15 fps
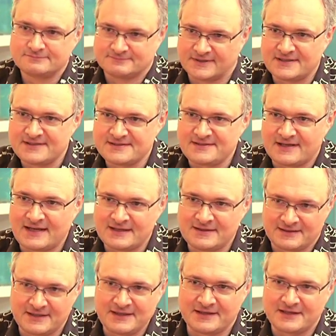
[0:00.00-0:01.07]
Yes, I,
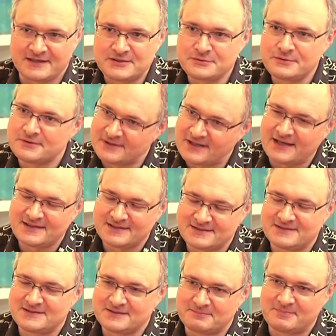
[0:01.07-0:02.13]
I, I do like
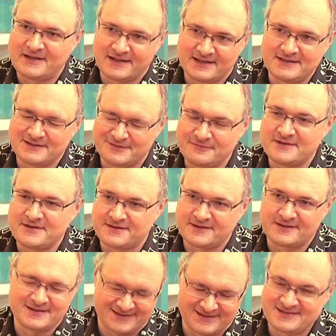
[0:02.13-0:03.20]
uh, play with
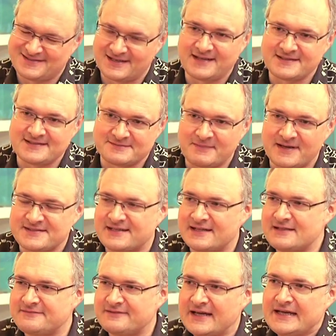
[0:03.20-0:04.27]
uh, science
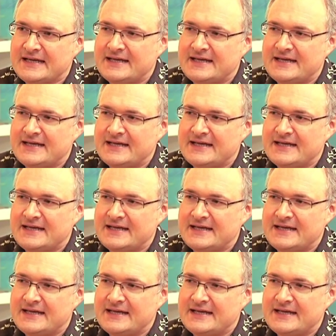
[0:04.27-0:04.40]
myself.